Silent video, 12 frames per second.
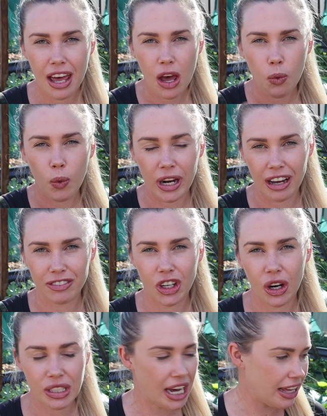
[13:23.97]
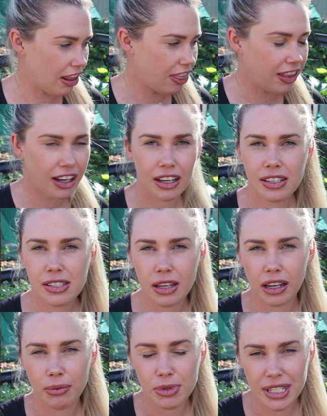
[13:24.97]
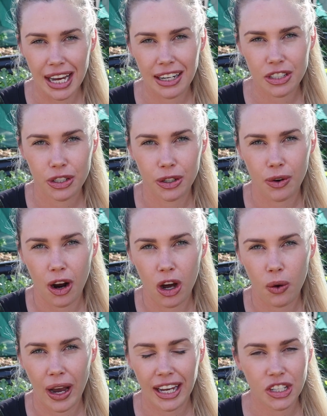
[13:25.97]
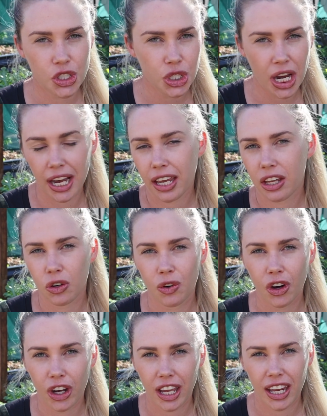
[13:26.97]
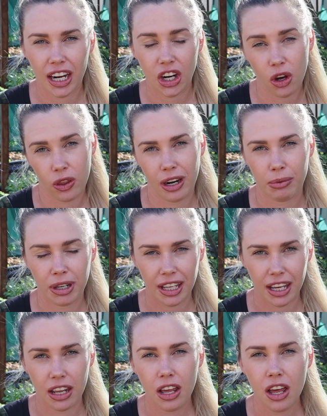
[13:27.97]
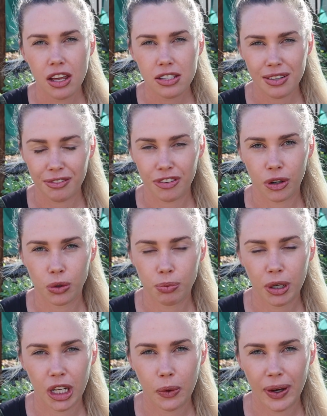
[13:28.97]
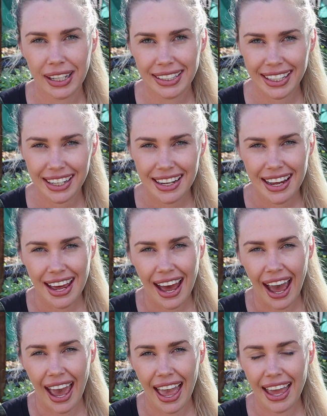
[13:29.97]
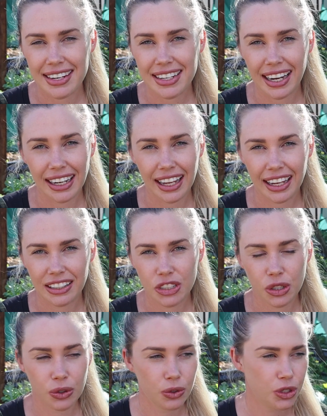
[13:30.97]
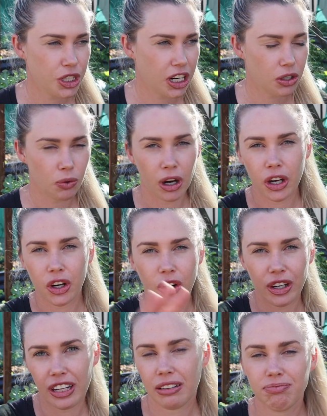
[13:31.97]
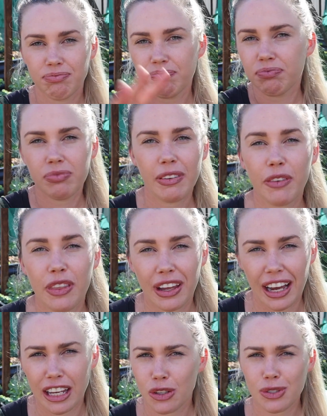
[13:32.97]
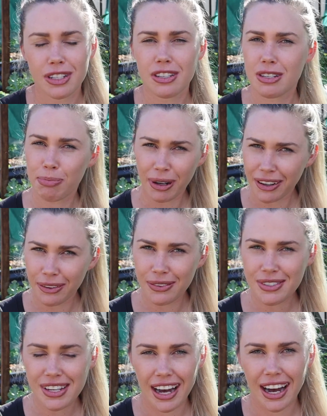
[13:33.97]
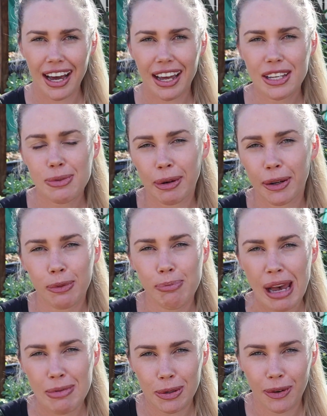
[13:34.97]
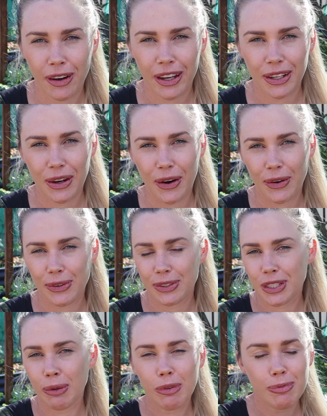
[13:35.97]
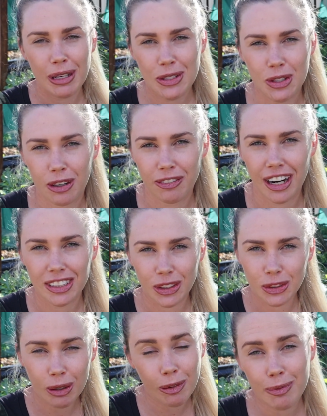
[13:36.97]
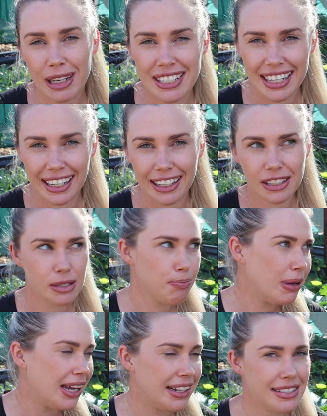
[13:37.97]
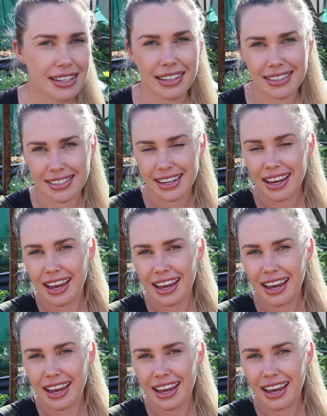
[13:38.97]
When I've got other things I'm starting to grow, I can chuck in rocket and I know that I'm going to get some food pretty quickly. And I like to chuck rocket on everything. I use it as sprinkles. I sprinkle baby rocket on top of my stir fries, on top of my salads, pizzas,